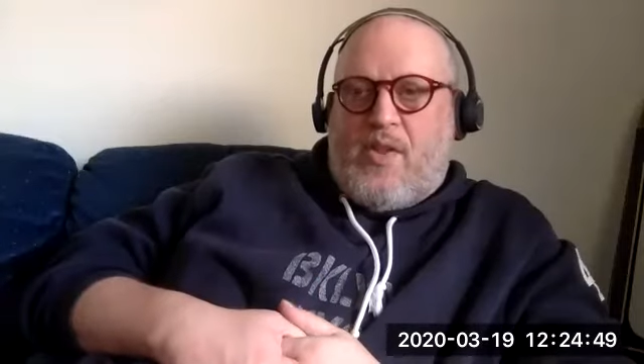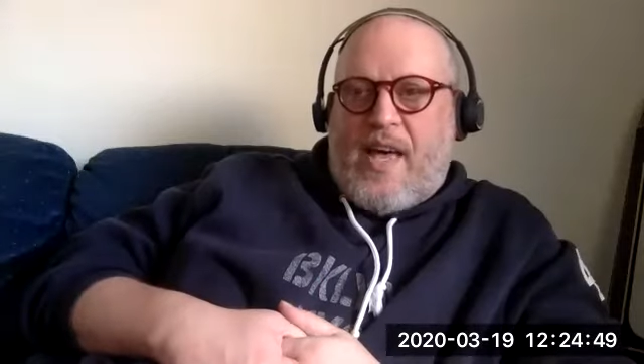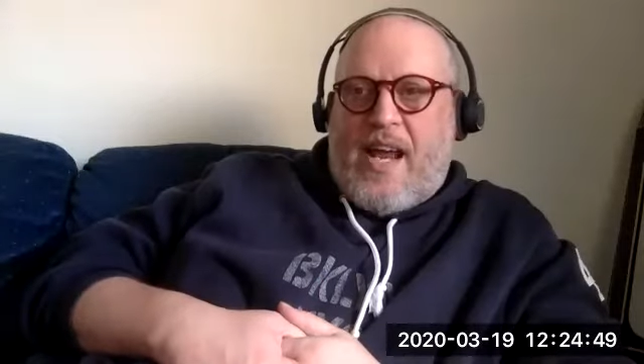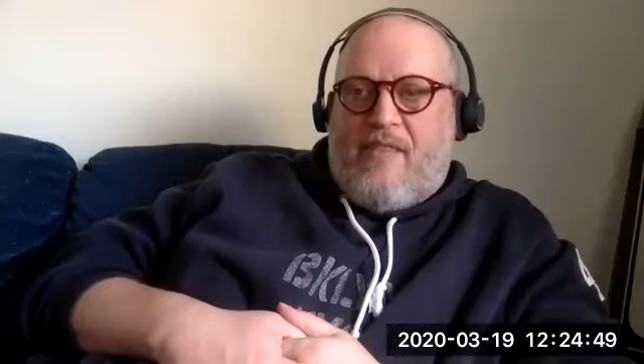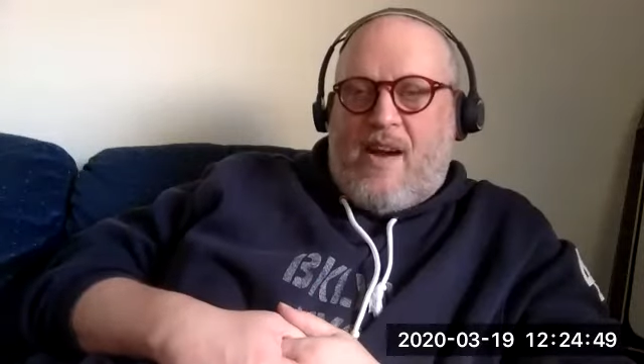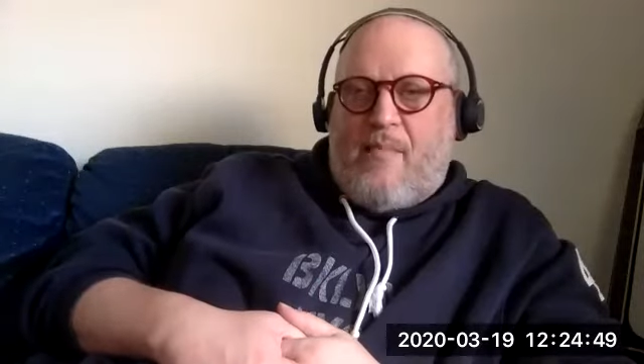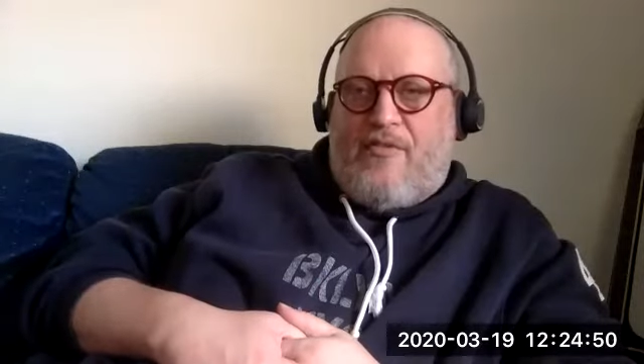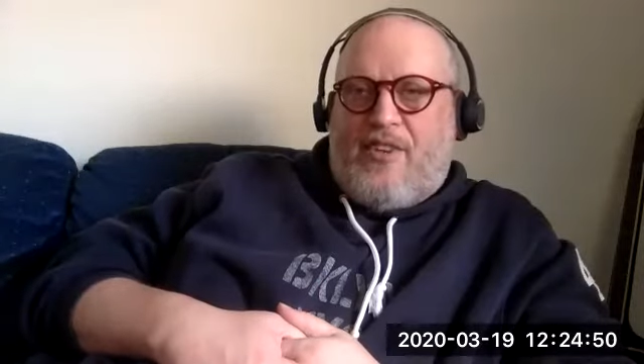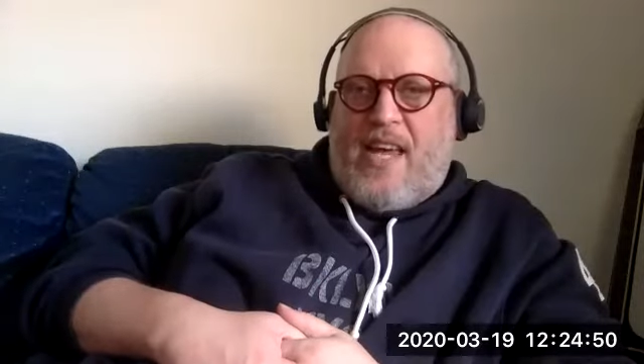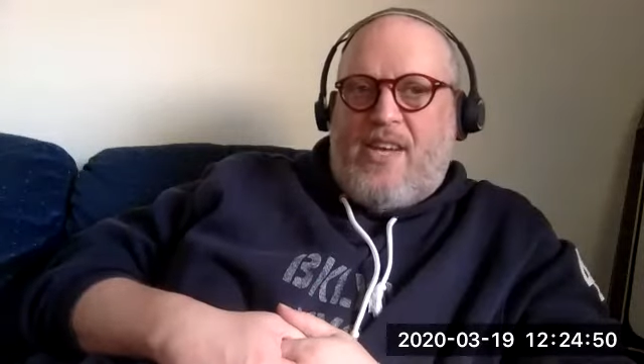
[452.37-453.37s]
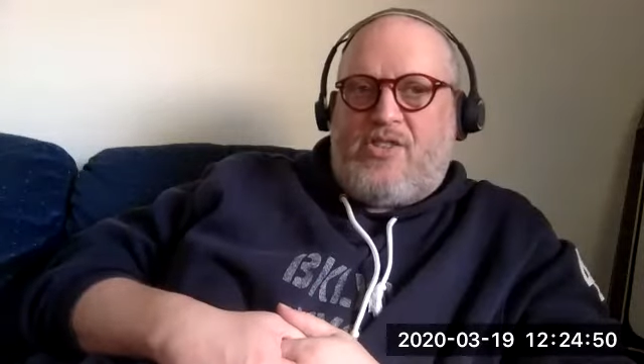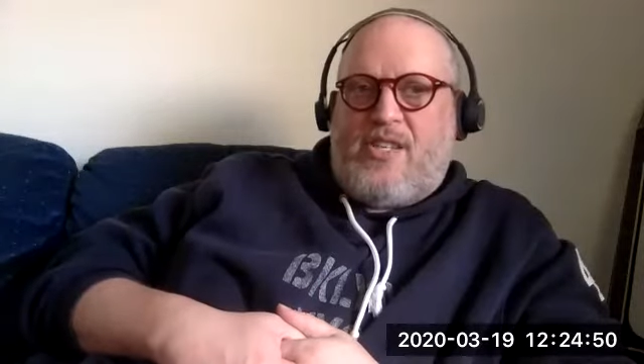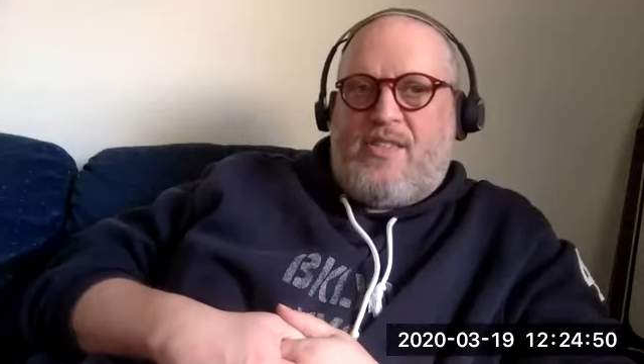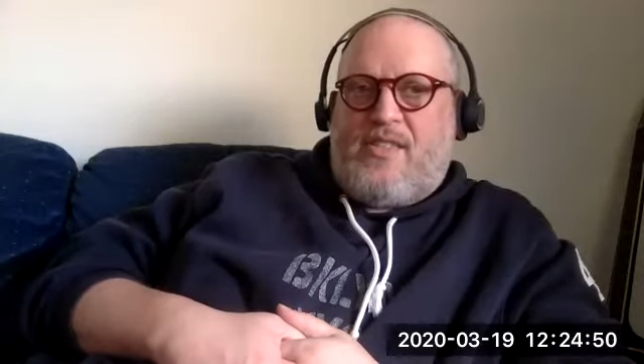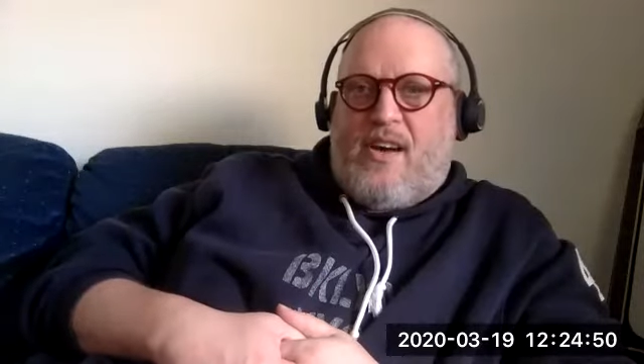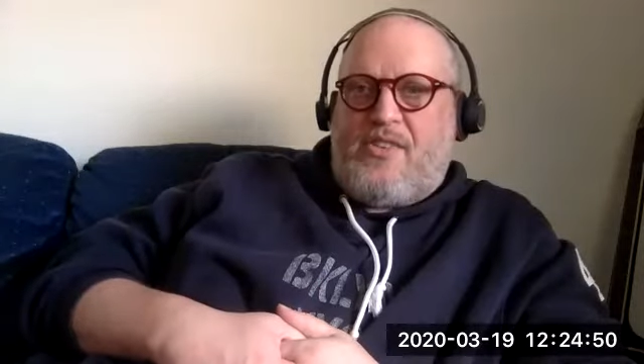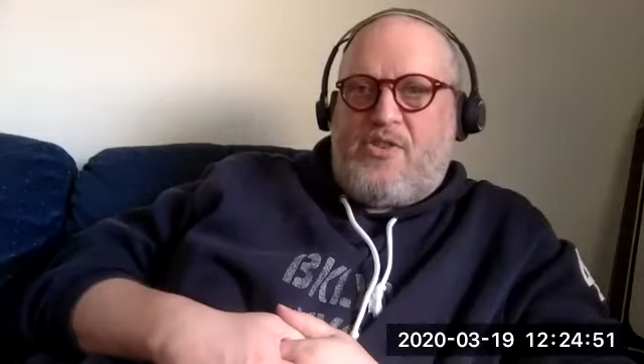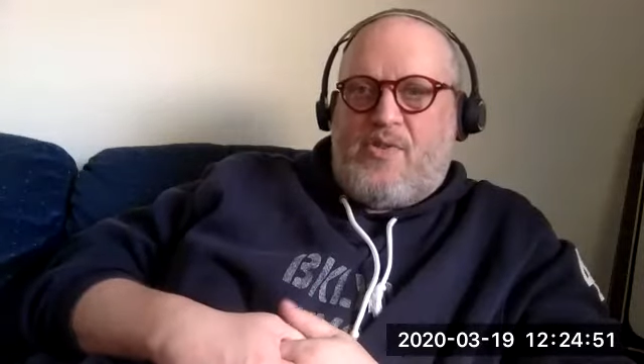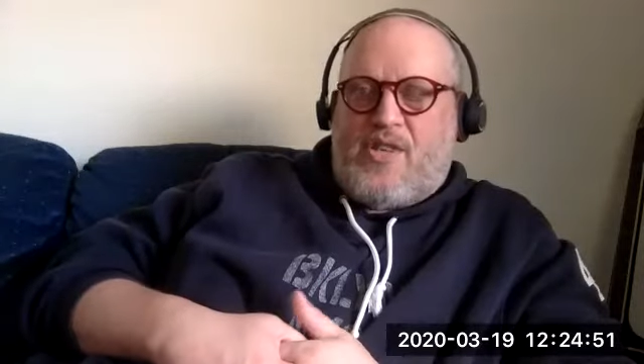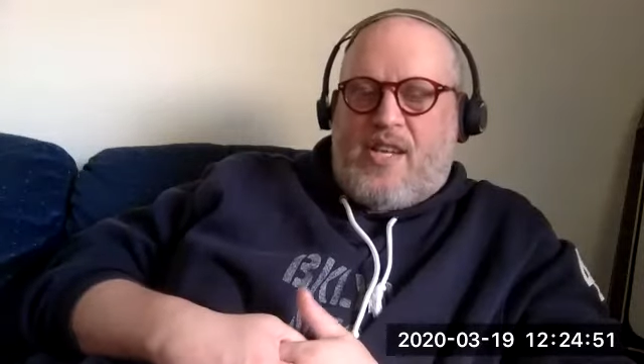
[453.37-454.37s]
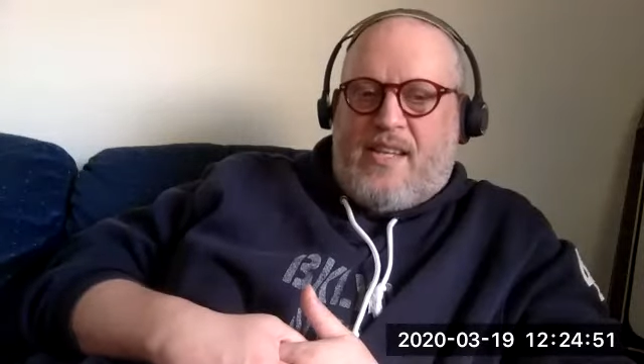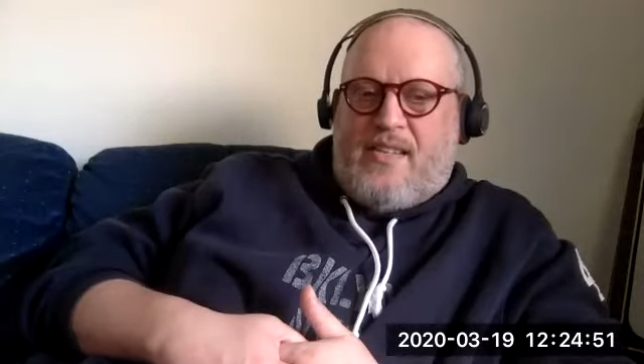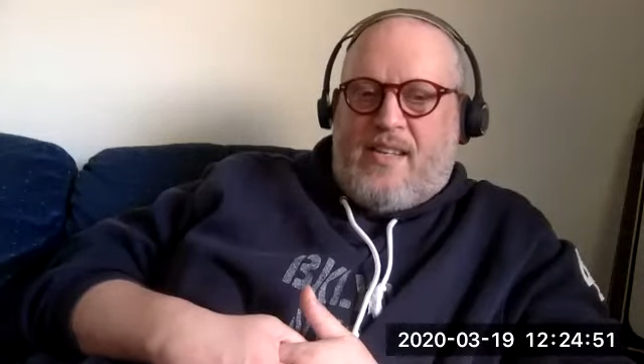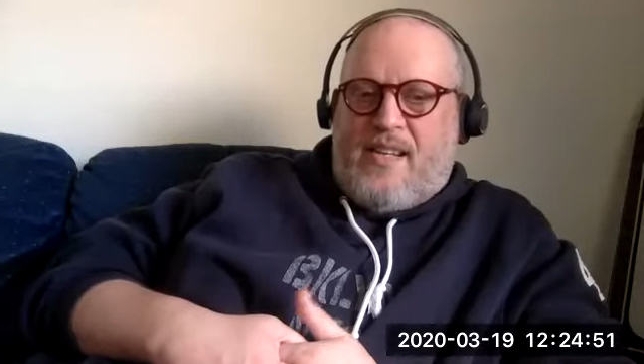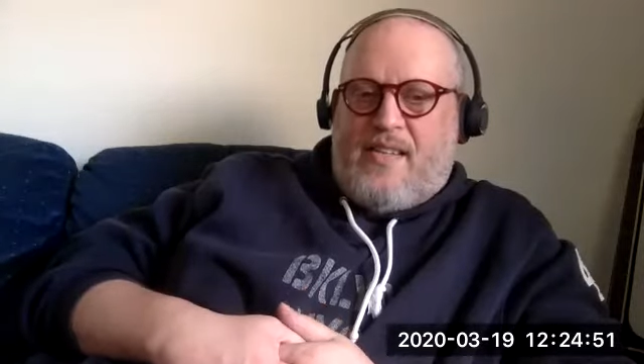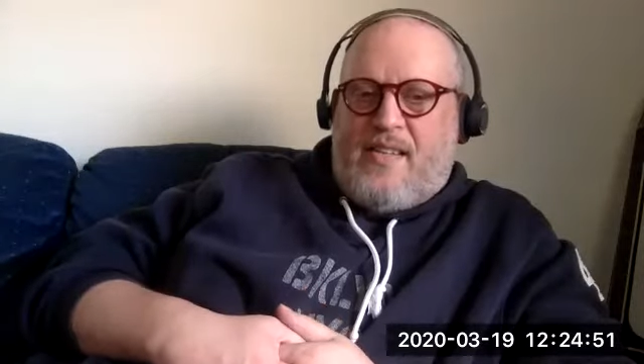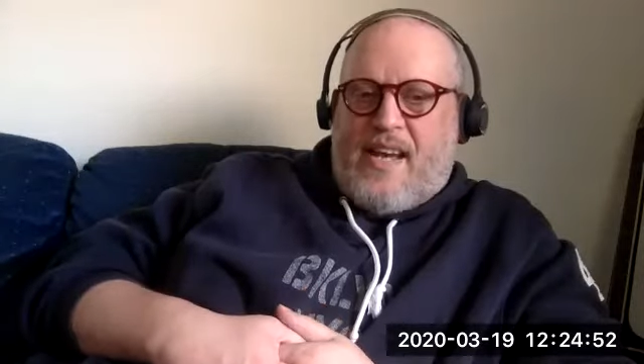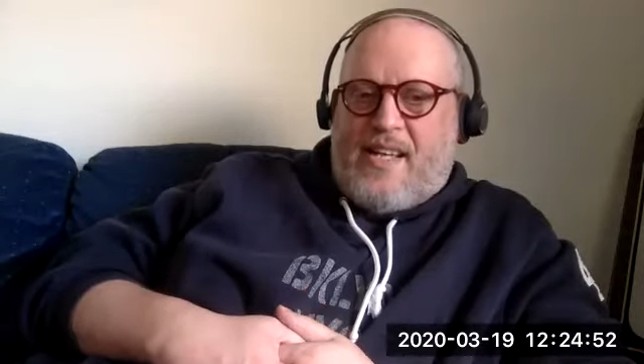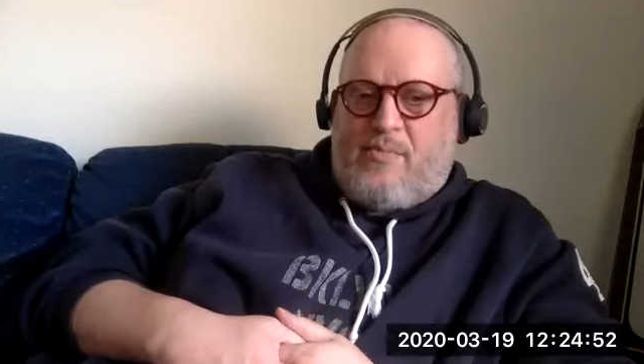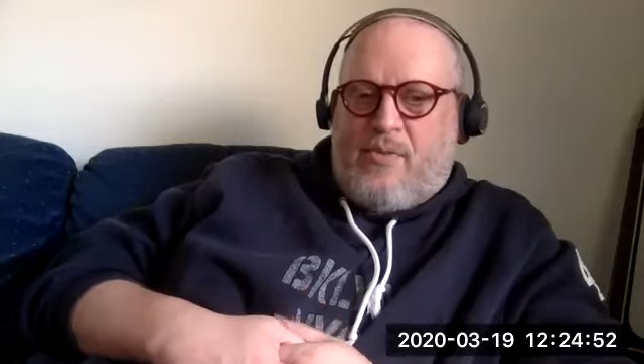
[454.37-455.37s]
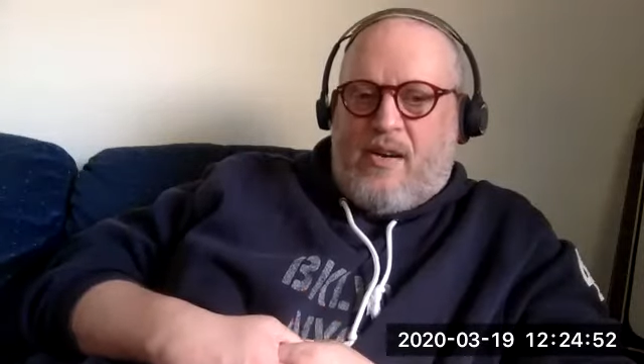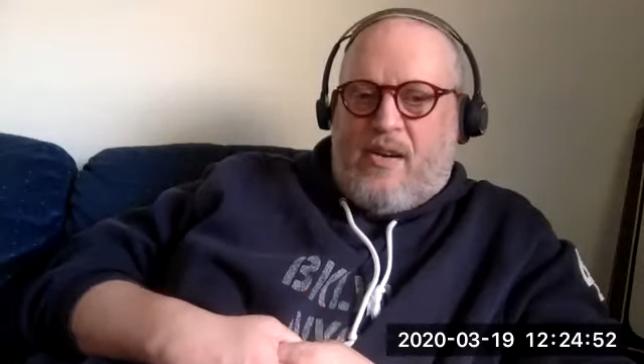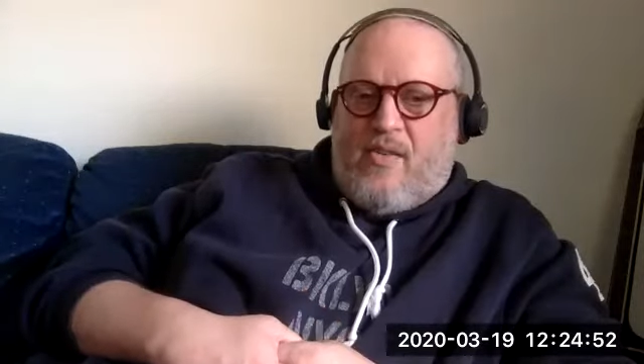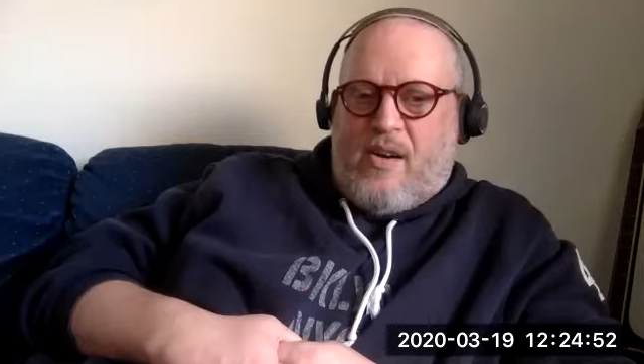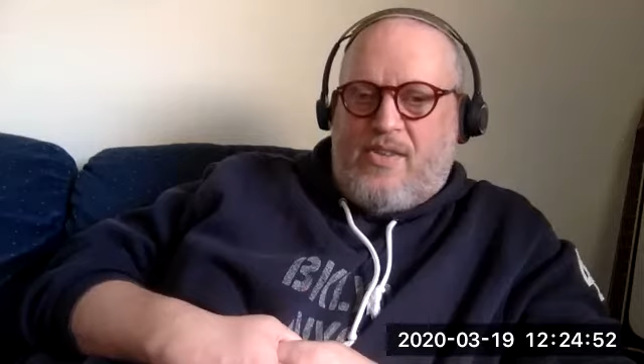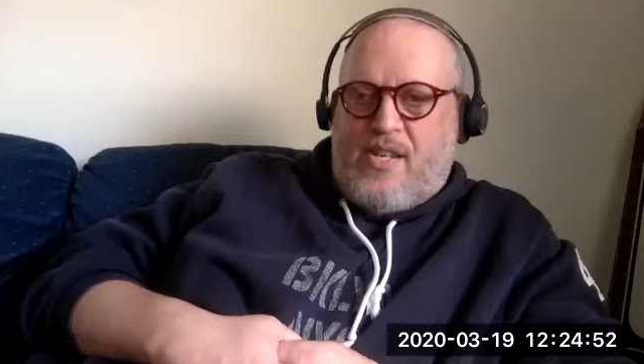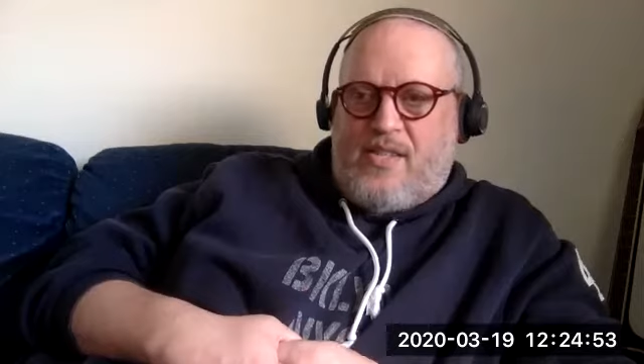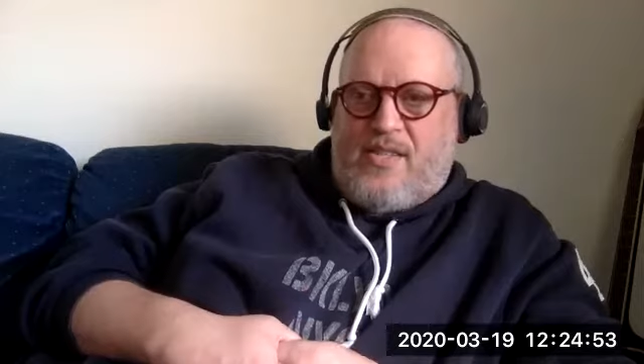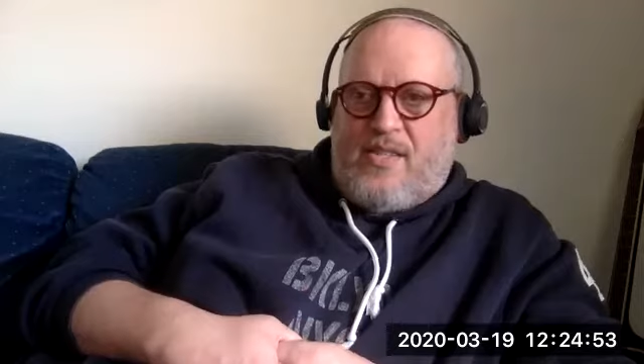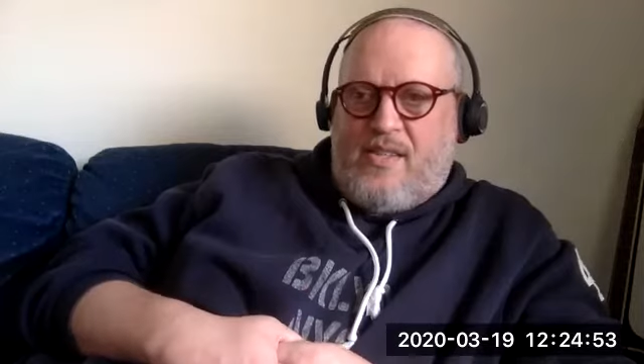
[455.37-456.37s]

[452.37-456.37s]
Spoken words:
will that have ramifications on Jewish identity in the diaspora, or just,